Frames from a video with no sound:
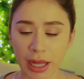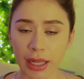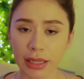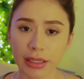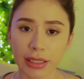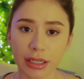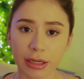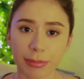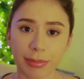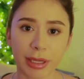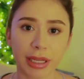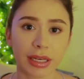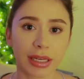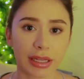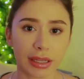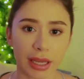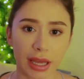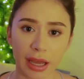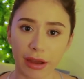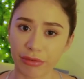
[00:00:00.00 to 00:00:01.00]
A little
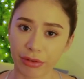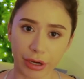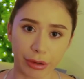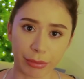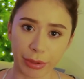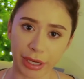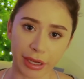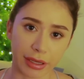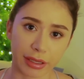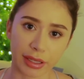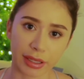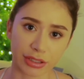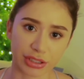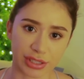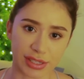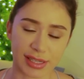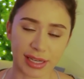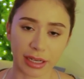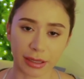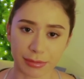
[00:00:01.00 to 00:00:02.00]
bit every week
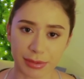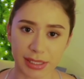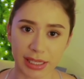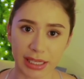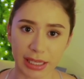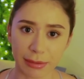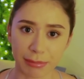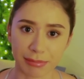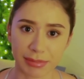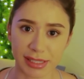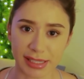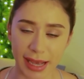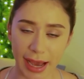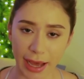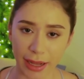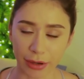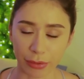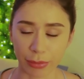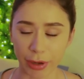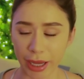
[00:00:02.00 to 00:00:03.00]
just helps keep
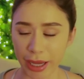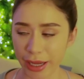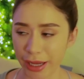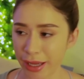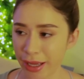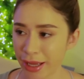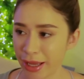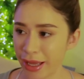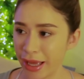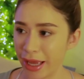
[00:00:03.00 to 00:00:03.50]
SAD away,